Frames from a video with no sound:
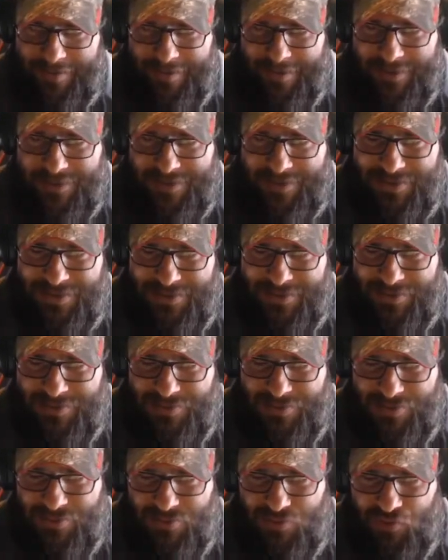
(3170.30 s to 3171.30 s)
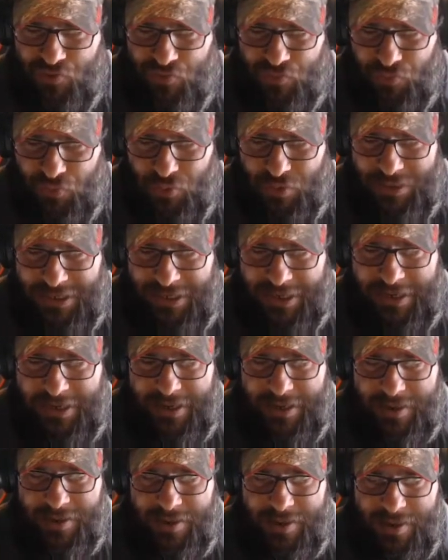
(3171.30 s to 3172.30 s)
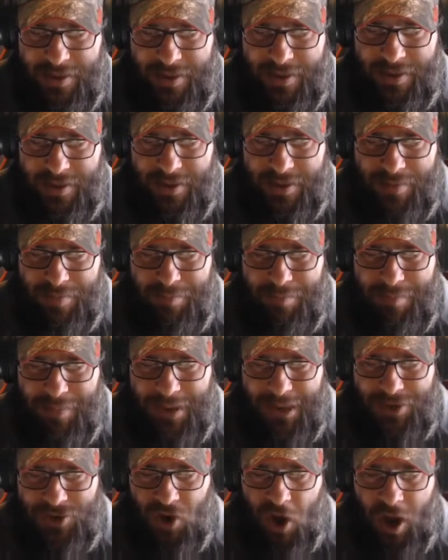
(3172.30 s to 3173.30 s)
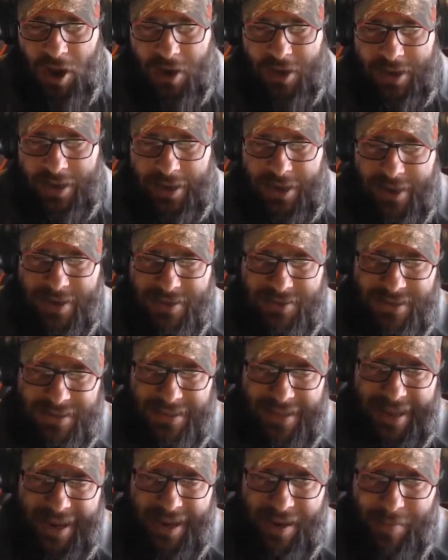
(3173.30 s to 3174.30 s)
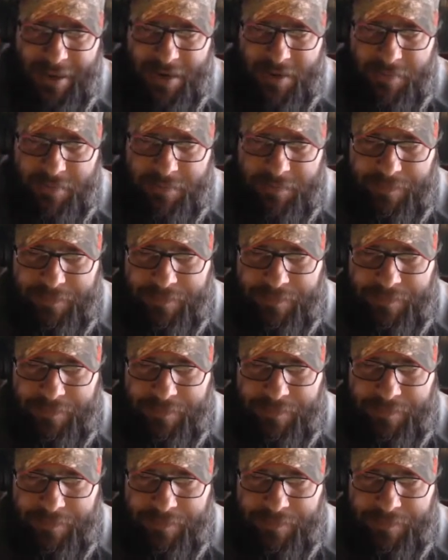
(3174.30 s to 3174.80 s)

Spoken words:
this is truly me talking as a layman.